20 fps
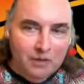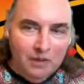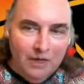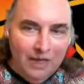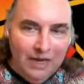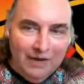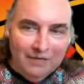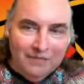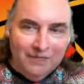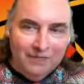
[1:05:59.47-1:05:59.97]

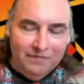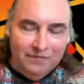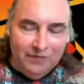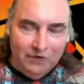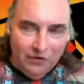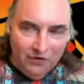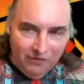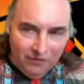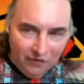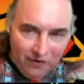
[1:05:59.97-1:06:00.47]
Even the
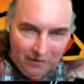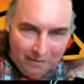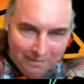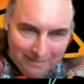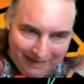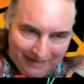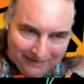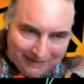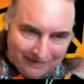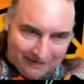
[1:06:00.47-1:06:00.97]
very
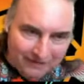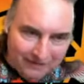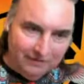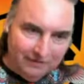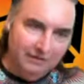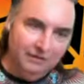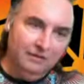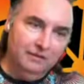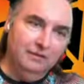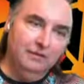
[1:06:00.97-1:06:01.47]

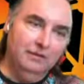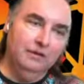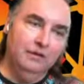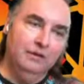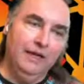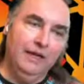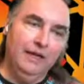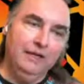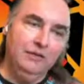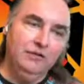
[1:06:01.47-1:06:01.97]
best
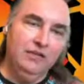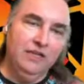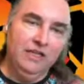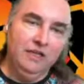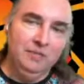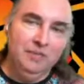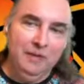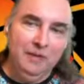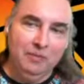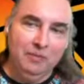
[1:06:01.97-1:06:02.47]
HTTP